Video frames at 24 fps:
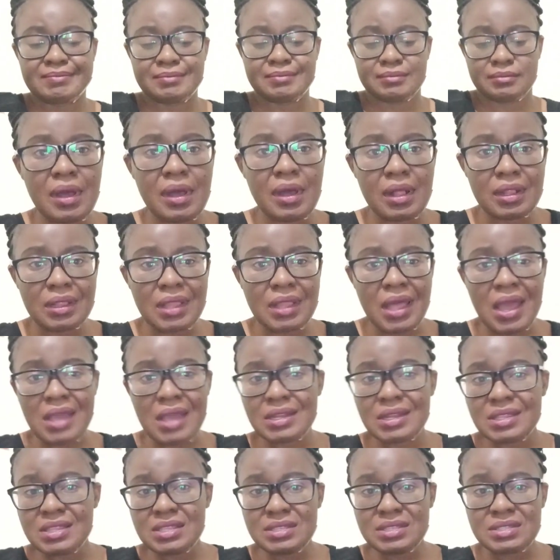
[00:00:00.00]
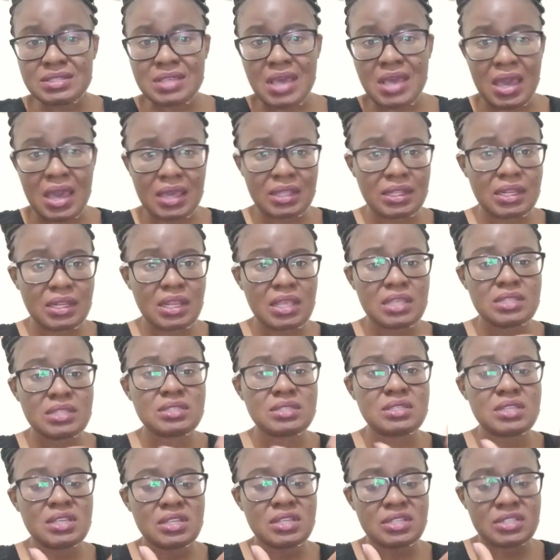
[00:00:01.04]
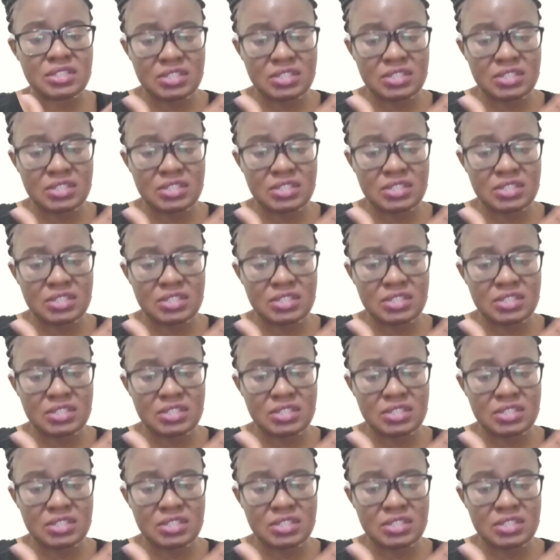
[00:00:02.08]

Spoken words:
Well, another sign is